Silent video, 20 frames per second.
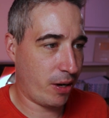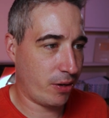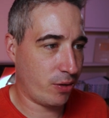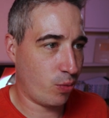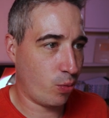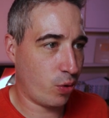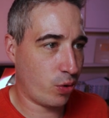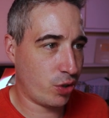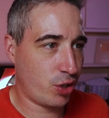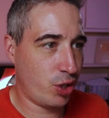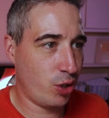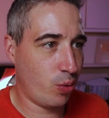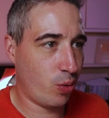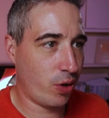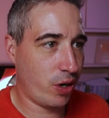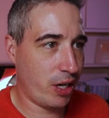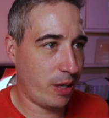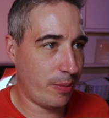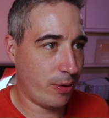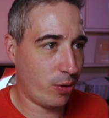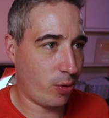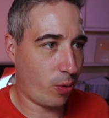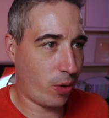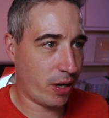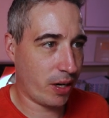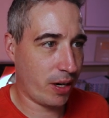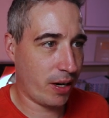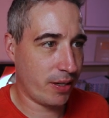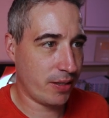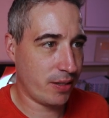not too worried about
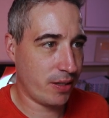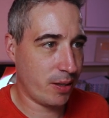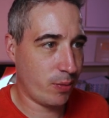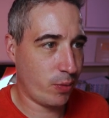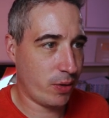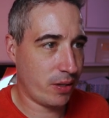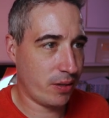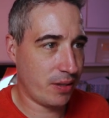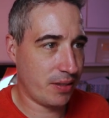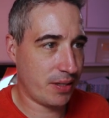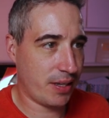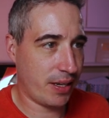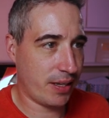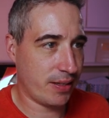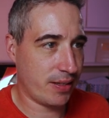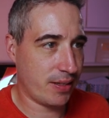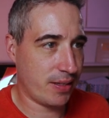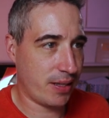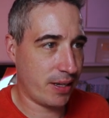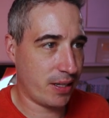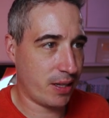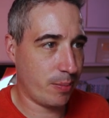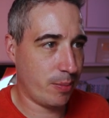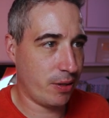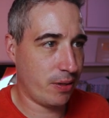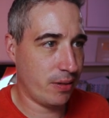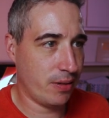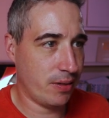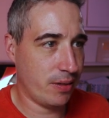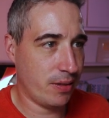organizing them well because I can select them
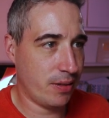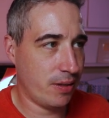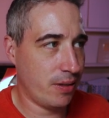all.